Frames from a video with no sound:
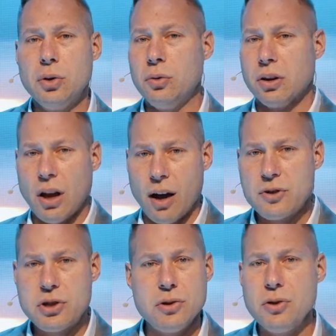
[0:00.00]
who
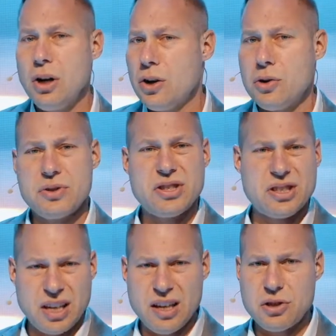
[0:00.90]
loves you, who
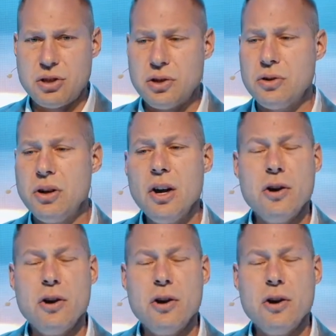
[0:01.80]
sees you,